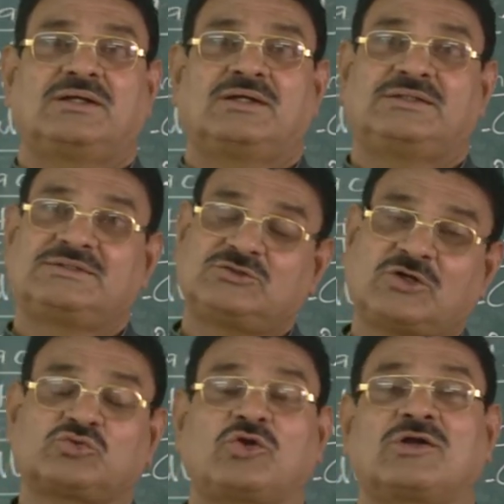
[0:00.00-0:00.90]
This is
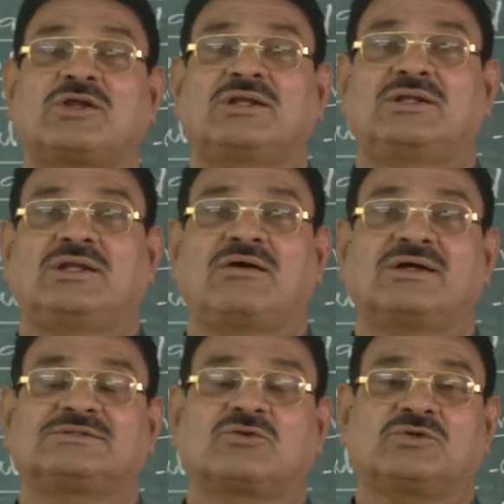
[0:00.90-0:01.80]
also long
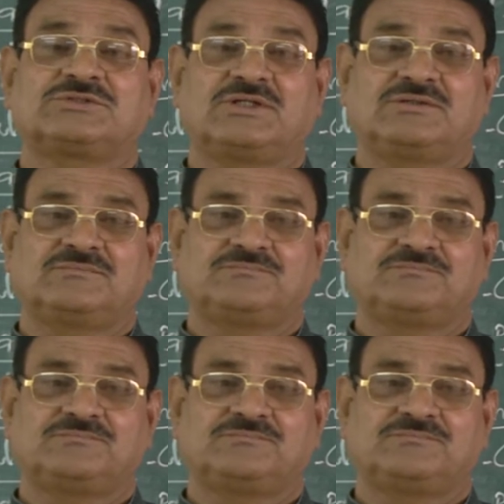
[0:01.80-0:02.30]
answer question.